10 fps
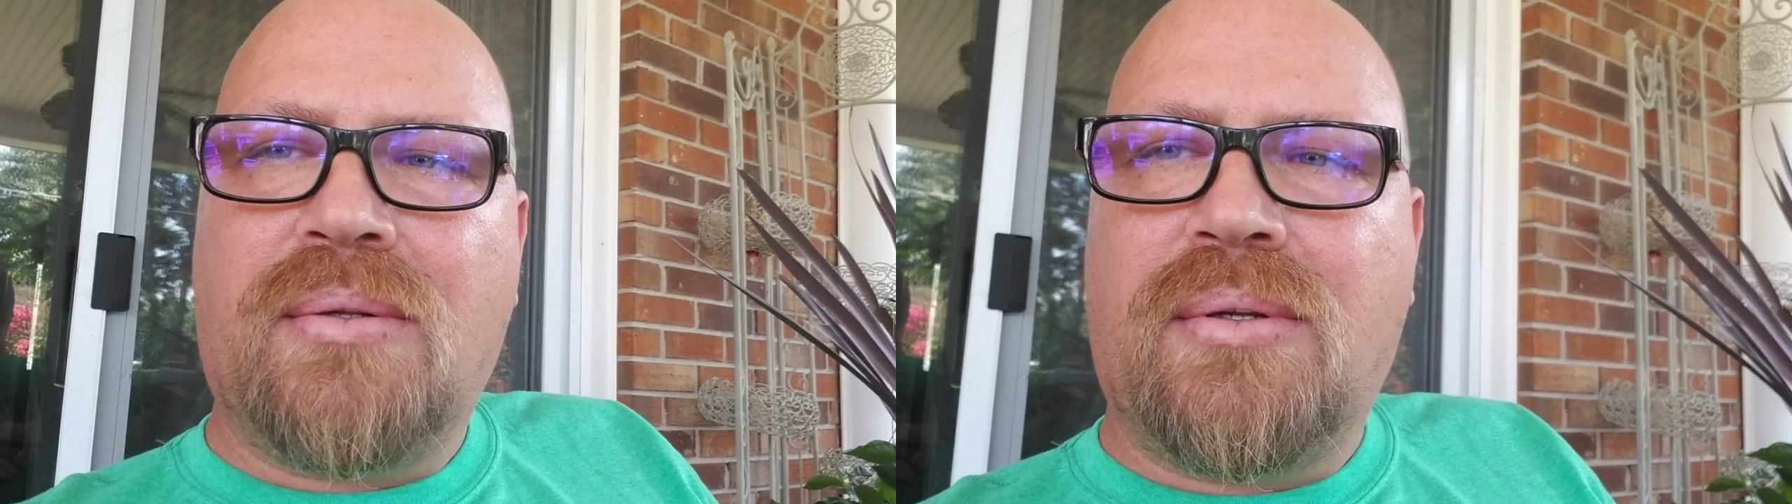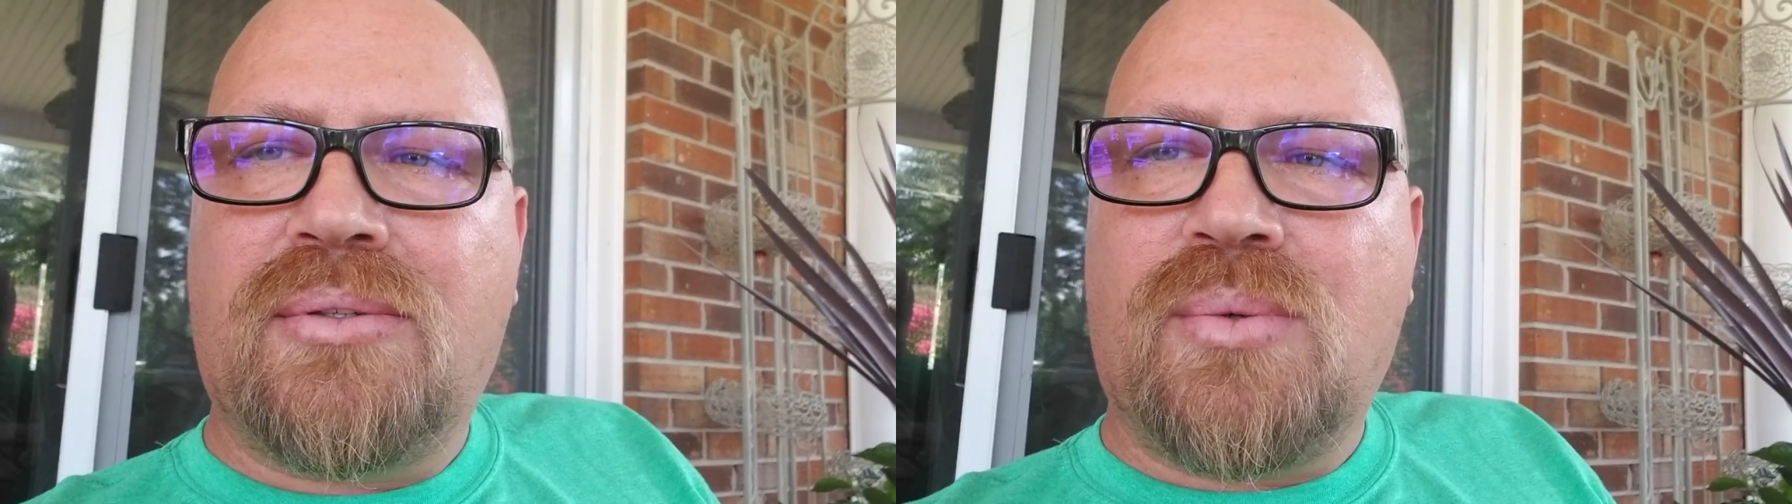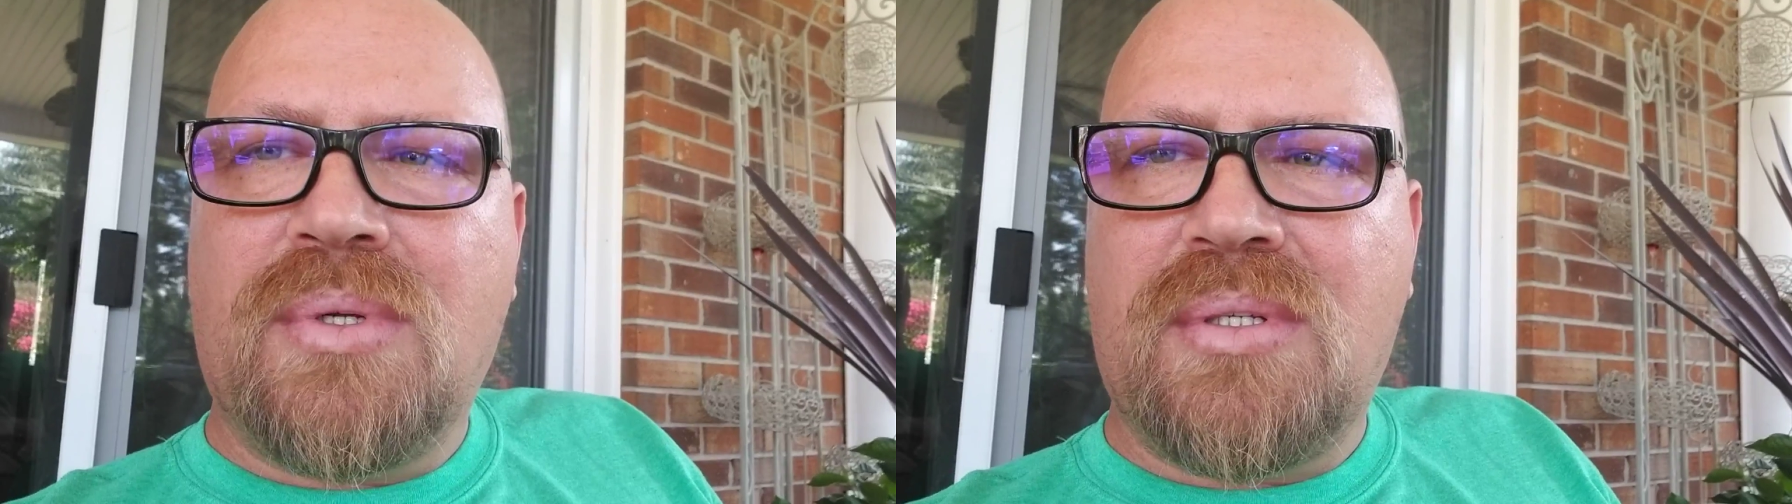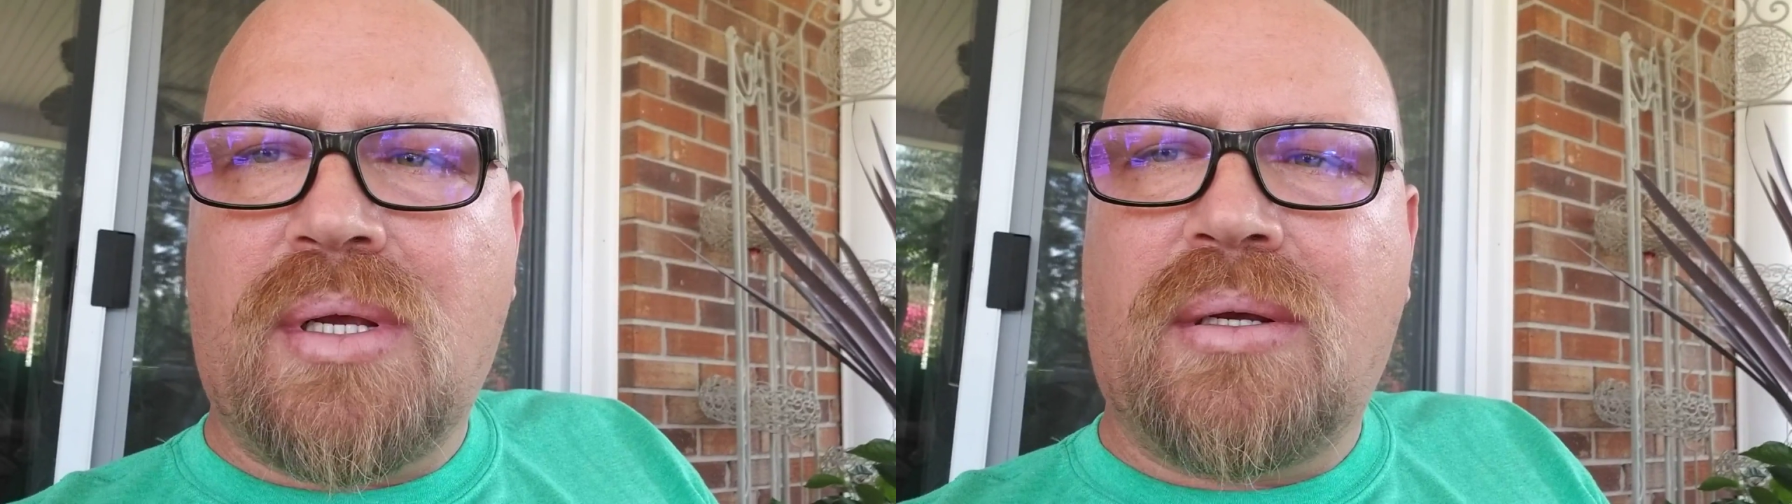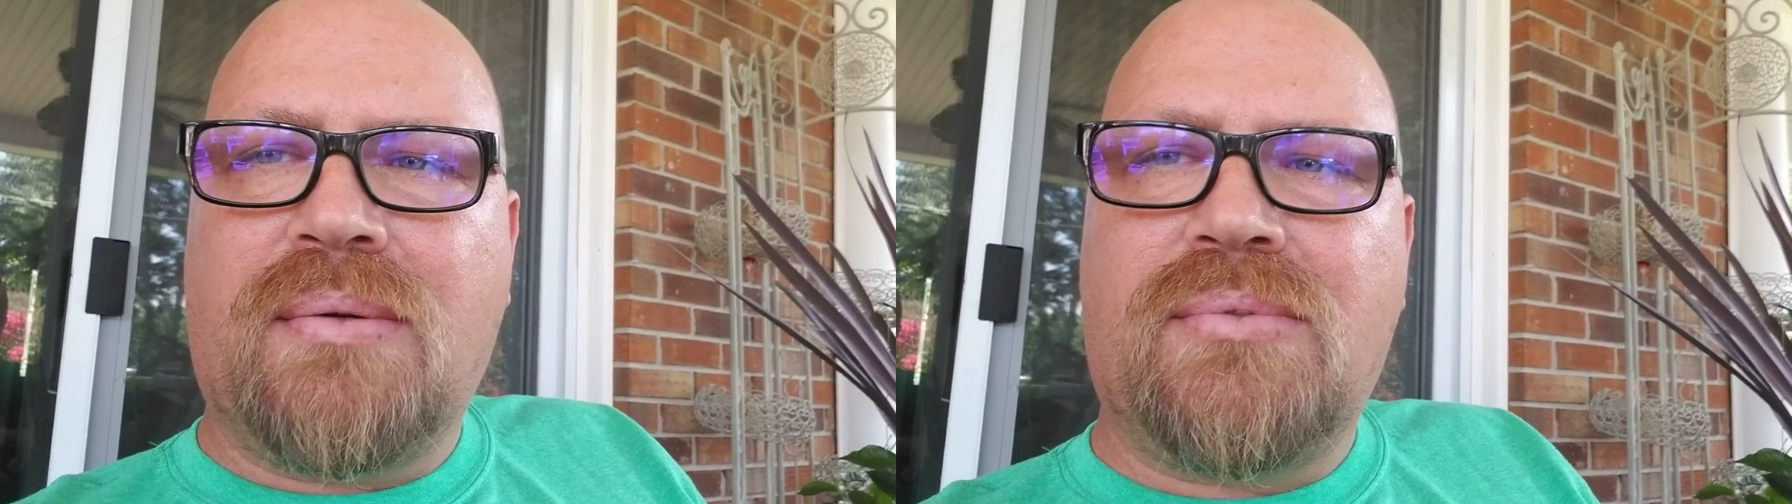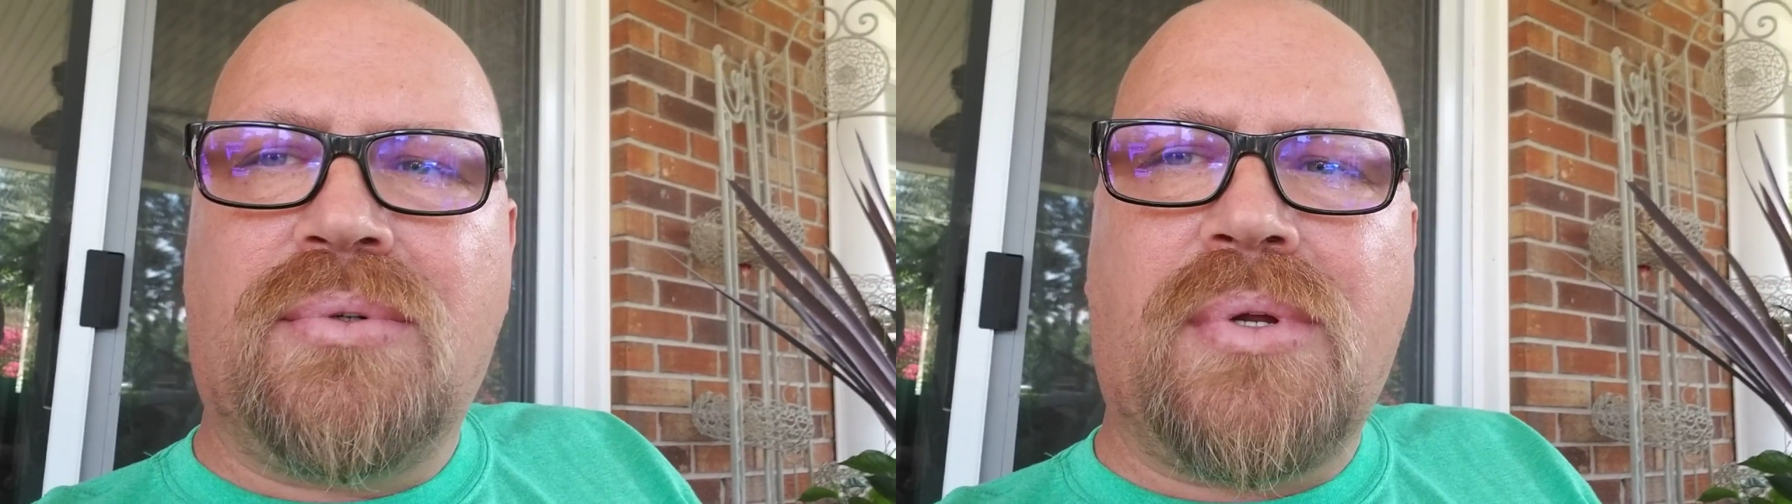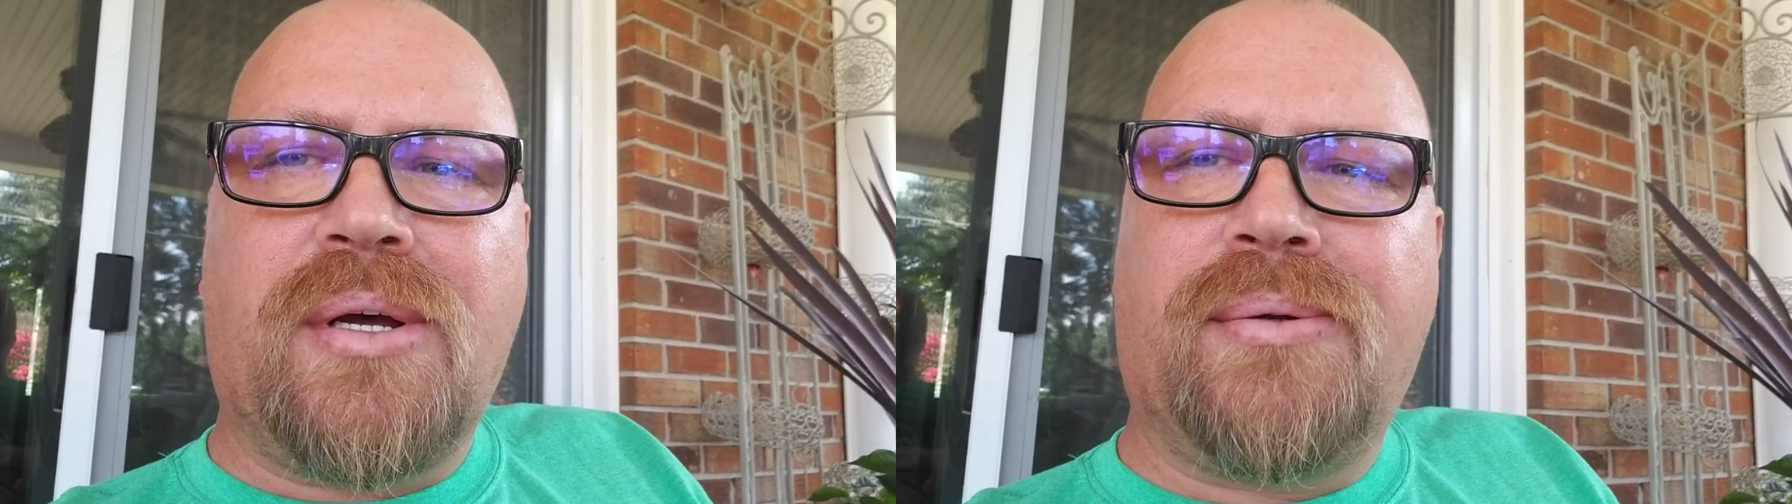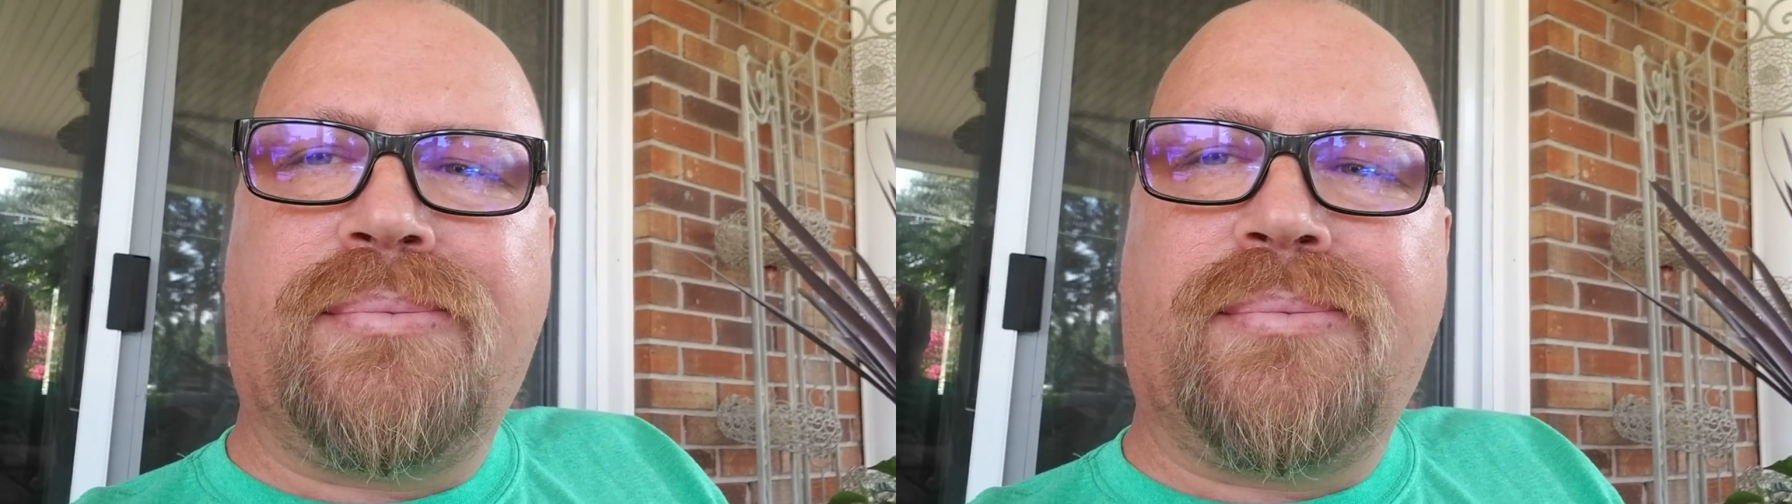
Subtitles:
the 22nd of July.